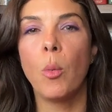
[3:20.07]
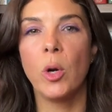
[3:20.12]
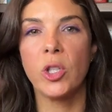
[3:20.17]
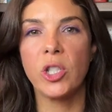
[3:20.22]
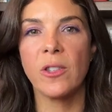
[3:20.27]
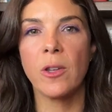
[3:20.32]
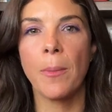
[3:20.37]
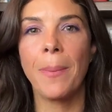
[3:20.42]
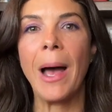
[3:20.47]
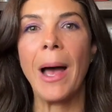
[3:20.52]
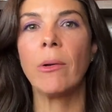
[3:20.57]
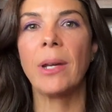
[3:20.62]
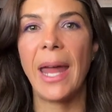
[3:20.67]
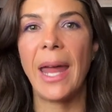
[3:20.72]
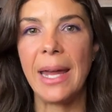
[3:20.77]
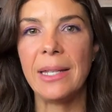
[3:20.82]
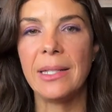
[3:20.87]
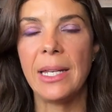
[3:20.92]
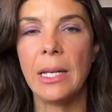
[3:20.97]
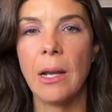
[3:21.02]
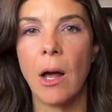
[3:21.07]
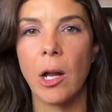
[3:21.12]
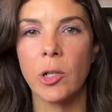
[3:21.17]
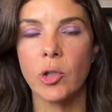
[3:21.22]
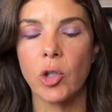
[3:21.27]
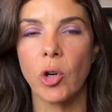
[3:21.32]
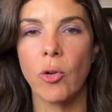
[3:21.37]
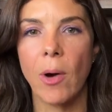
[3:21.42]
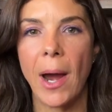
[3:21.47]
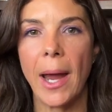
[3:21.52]
which is about
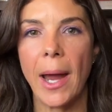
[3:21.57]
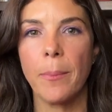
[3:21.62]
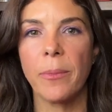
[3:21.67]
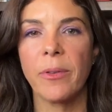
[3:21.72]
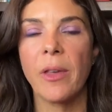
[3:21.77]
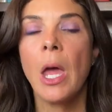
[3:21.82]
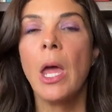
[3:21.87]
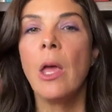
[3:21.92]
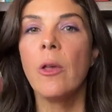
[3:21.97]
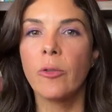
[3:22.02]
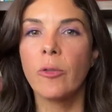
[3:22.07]
1800 grams.